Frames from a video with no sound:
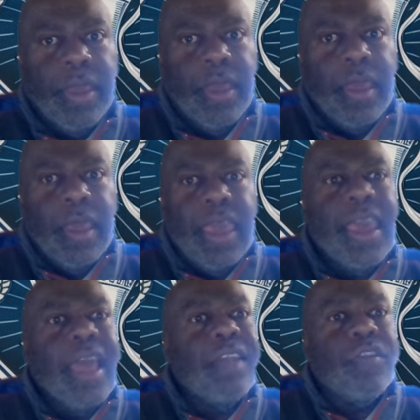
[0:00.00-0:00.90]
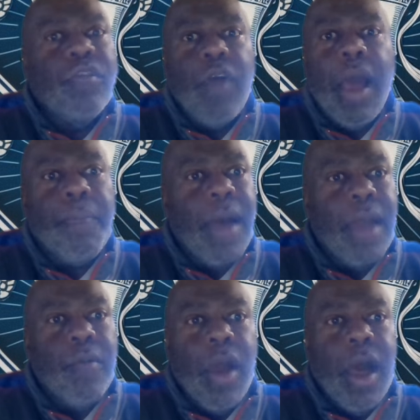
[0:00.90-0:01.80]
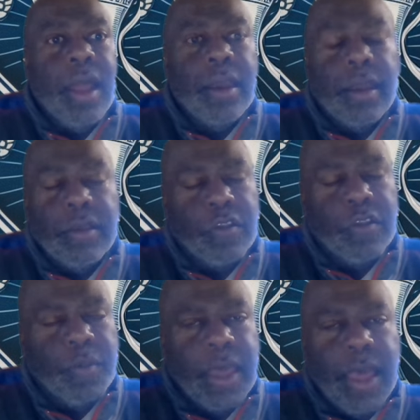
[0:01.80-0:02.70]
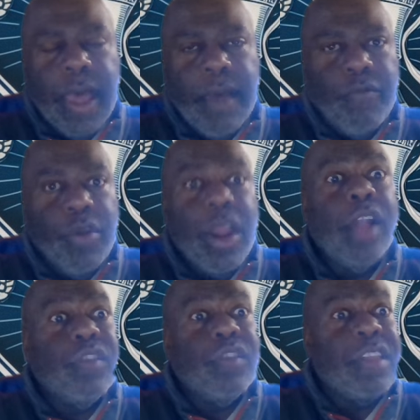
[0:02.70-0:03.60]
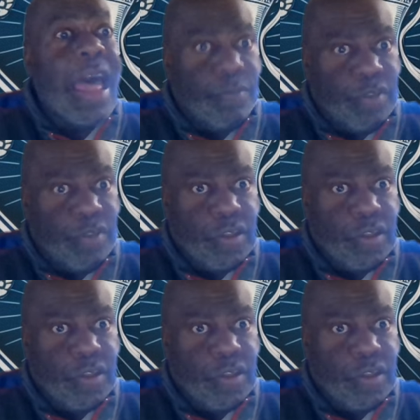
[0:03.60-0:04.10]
He gets dropped by Ronaldo Snipes,